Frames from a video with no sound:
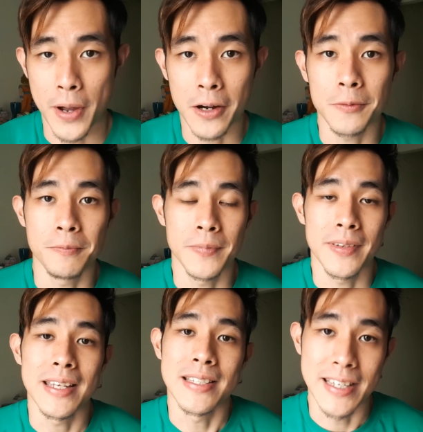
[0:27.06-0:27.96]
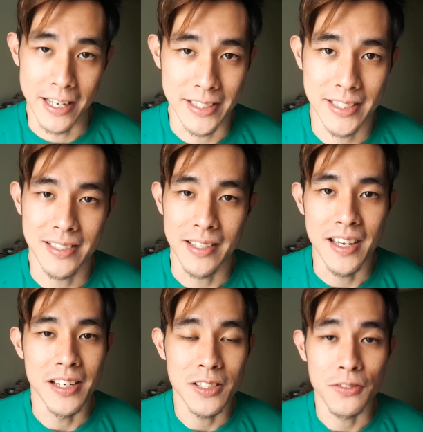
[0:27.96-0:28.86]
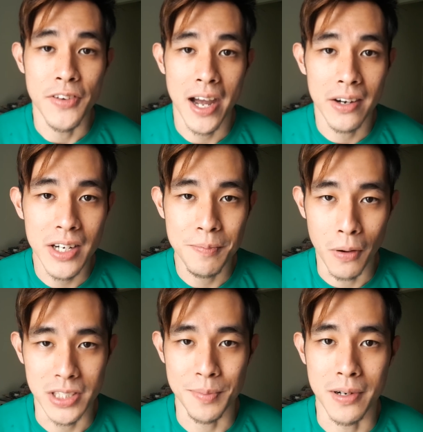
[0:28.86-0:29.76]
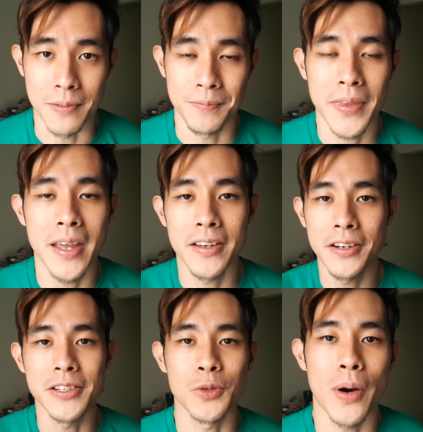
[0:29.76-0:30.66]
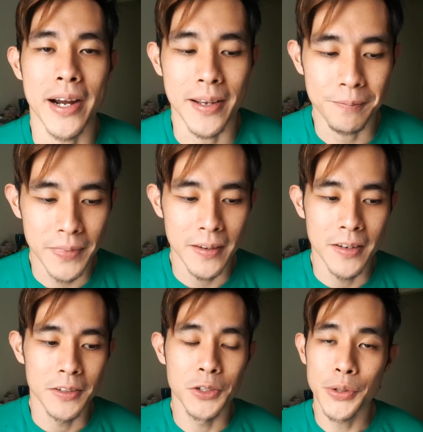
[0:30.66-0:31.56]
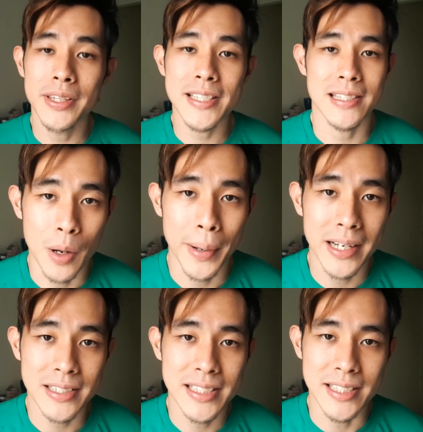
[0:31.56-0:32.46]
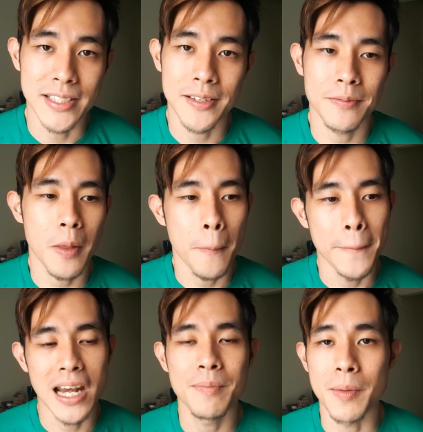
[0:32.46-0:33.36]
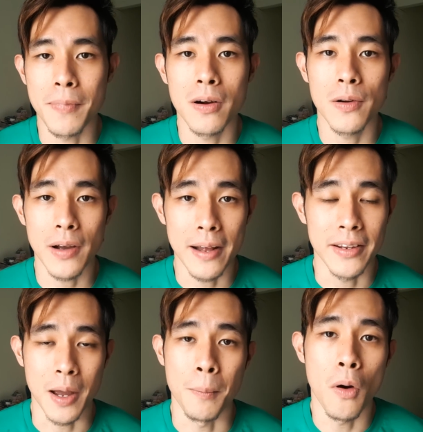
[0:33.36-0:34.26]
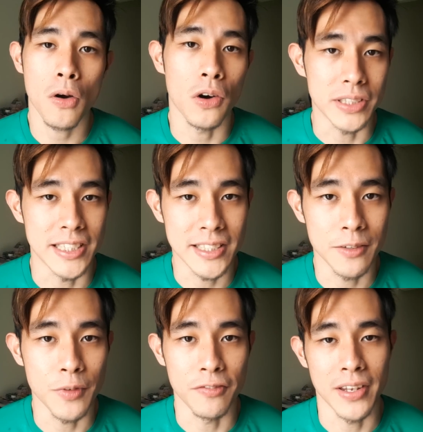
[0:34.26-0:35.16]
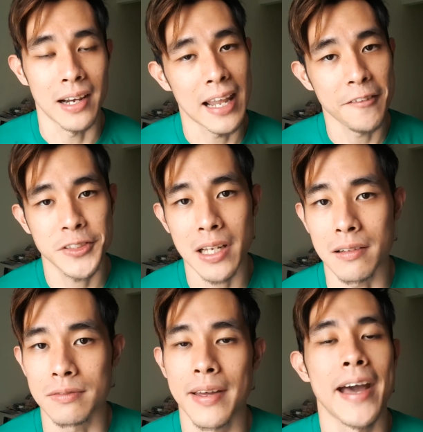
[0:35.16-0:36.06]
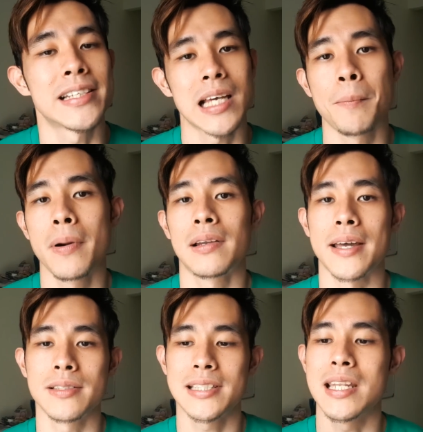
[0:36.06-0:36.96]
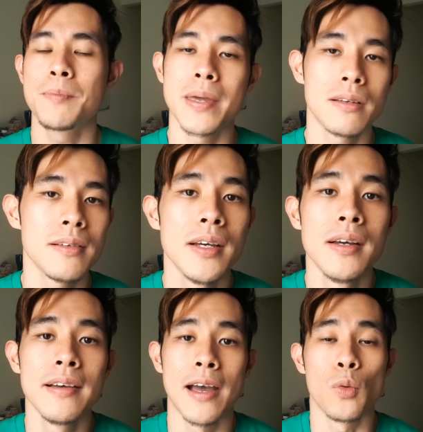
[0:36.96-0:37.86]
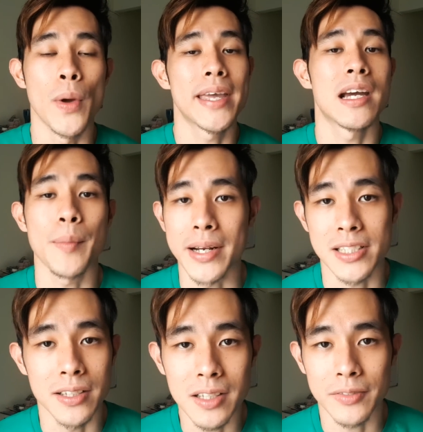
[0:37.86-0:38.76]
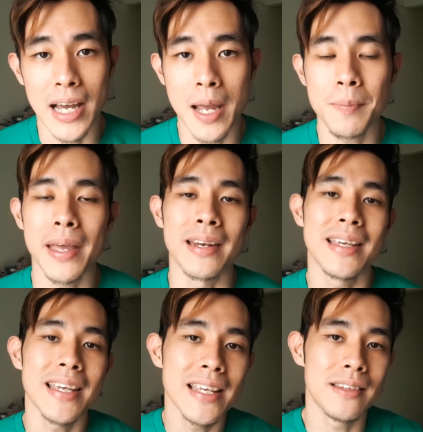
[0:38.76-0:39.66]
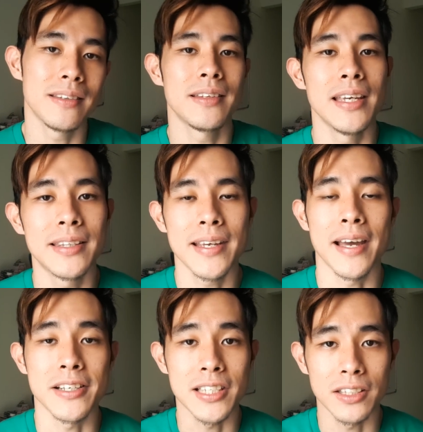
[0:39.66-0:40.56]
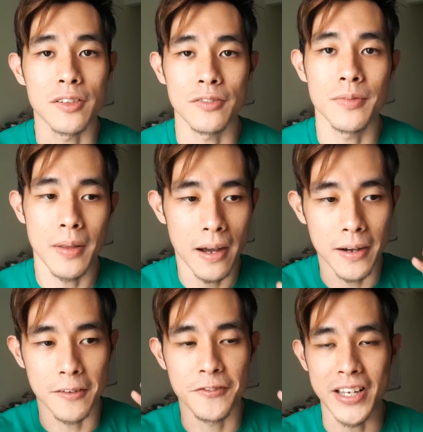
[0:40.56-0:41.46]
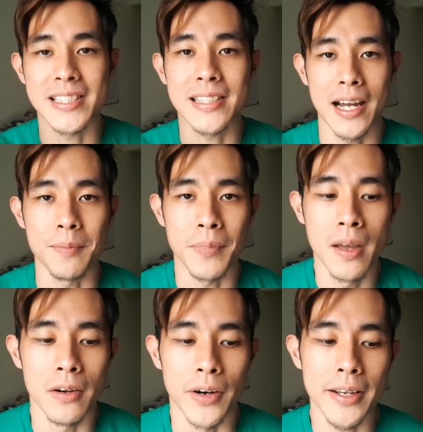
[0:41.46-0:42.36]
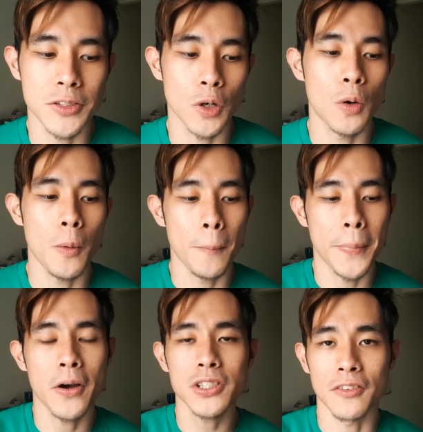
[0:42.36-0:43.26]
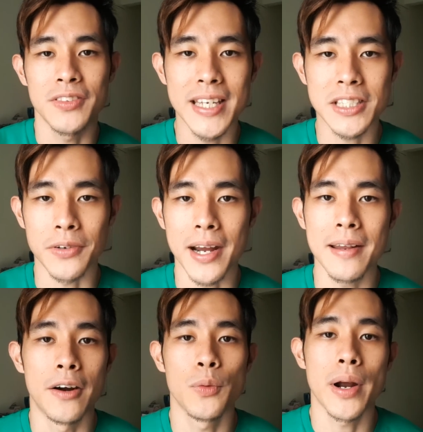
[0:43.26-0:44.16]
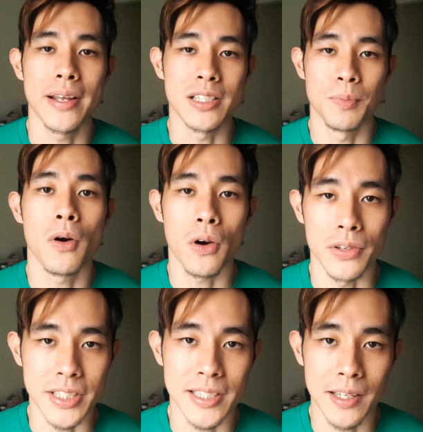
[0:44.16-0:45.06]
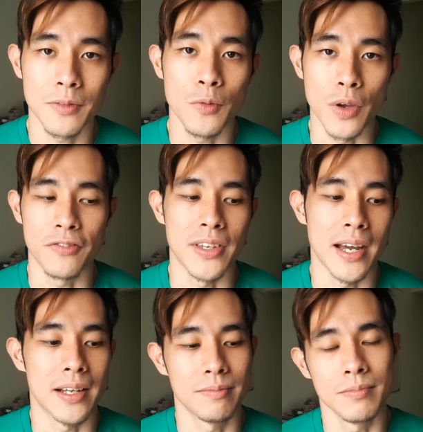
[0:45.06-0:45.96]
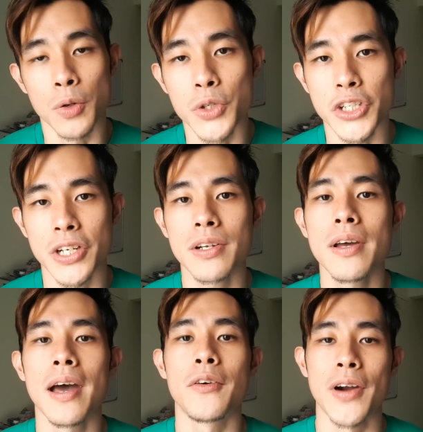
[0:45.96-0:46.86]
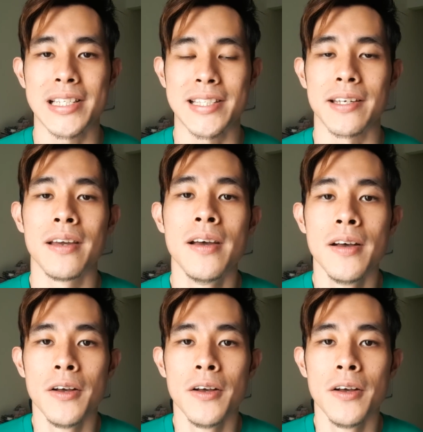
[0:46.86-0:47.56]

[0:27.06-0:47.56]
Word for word: Well, yes, it is very possible. Here is why. During this Ramadan season, many people, they are more consistent with their lifestyle. Example like sleeping and waking up at a certain time and eat, eating at a certain uh, fixed time, right? So because of this, right, everyone is more consistent with their nutrition and resting.